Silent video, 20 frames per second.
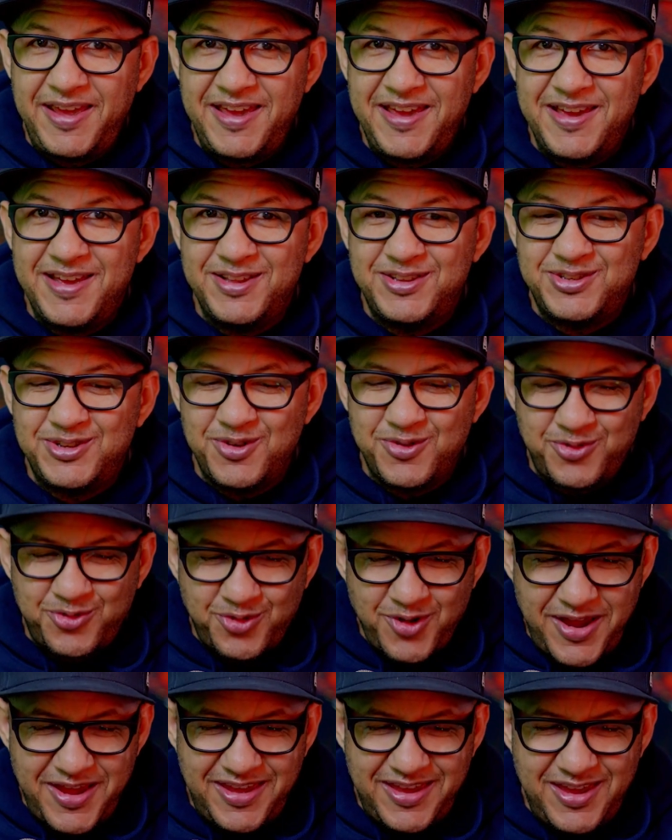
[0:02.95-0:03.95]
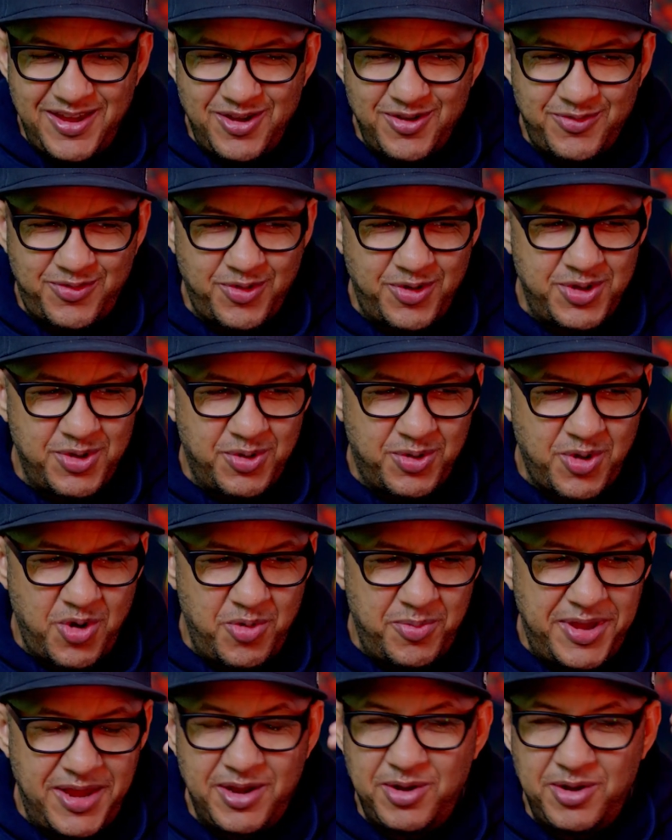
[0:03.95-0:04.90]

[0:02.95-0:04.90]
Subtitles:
It's Frank here for Yogomi.